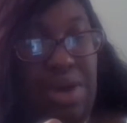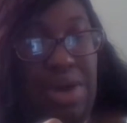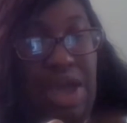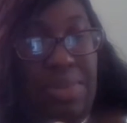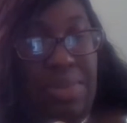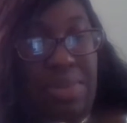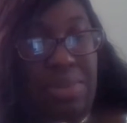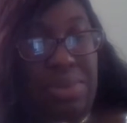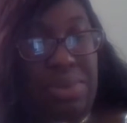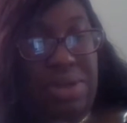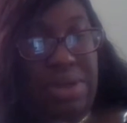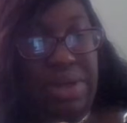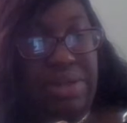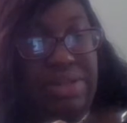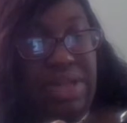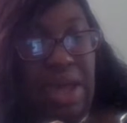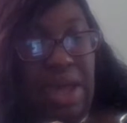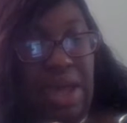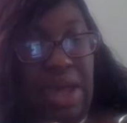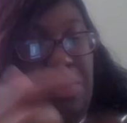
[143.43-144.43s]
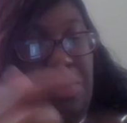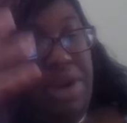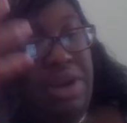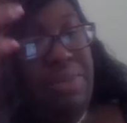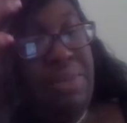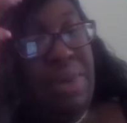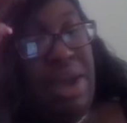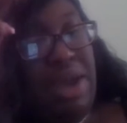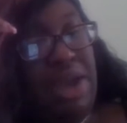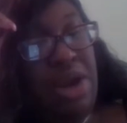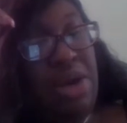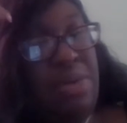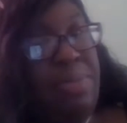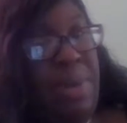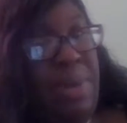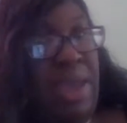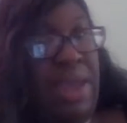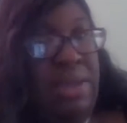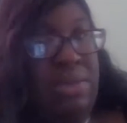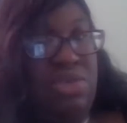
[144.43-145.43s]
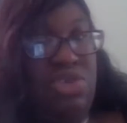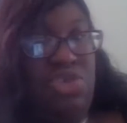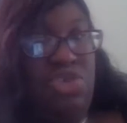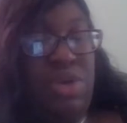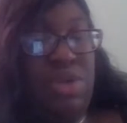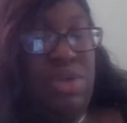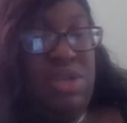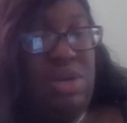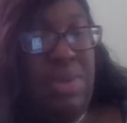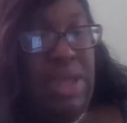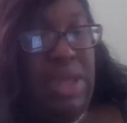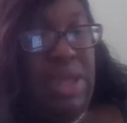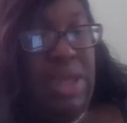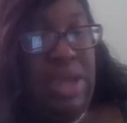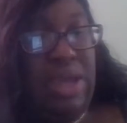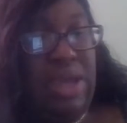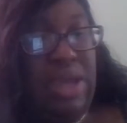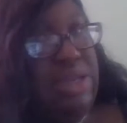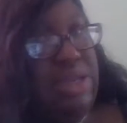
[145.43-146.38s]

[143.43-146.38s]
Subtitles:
I braided my hair back, straight to back.